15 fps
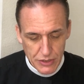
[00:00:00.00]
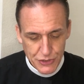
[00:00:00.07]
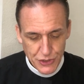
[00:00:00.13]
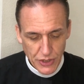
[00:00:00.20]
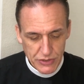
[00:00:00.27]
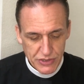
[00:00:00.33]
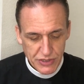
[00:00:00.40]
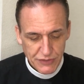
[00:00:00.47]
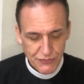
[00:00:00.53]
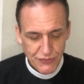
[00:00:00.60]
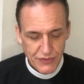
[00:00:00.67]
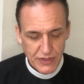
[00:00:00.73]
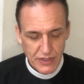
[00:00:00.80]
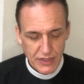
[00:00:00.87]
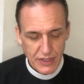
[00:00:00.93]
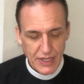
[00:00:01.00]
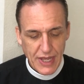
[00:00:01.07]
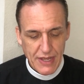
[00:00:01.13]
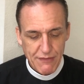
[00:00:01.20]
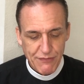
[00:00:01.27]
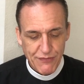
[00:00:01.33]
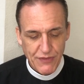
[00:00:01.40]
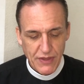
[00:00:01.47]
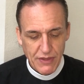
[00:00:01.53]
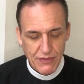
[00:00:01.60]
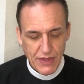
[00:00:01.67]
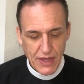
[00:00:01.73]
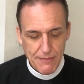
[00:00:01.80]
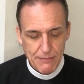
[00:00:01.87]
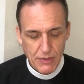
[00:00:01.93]
Joseph gave
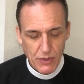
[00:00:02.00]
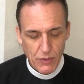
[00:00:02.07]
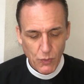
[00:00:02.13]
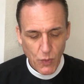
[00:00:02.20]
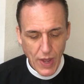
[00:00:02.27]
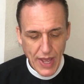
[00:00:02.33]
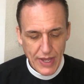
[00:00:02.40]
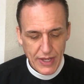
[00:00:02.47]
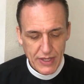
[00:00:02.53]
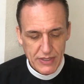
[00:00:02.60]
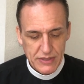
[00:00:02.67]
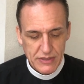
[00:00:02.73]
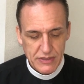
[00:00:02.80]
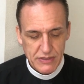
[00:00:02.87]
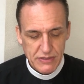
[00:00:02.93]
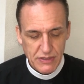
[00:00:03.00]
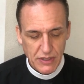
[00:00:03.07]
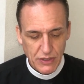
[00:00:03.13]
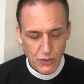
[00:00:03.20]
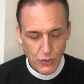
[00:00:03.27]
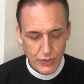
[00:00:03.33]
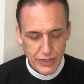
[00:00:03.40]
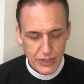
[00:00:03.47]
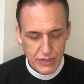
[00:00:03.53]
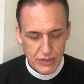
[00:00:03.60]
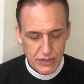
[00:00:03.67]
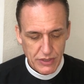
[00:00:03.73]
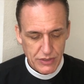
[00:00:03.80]
them wagons according